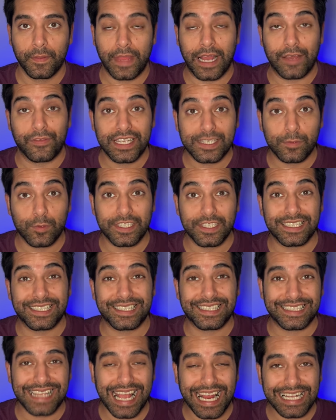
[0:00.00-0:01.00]
Now, this was a
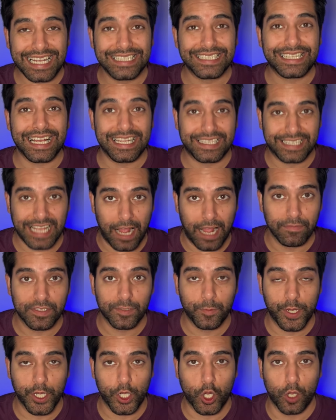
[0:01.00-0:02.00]
second
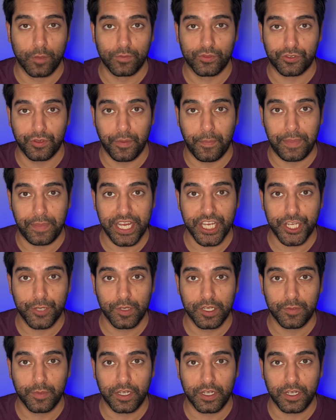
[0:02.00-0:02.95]
attempt when it comes to impeachment,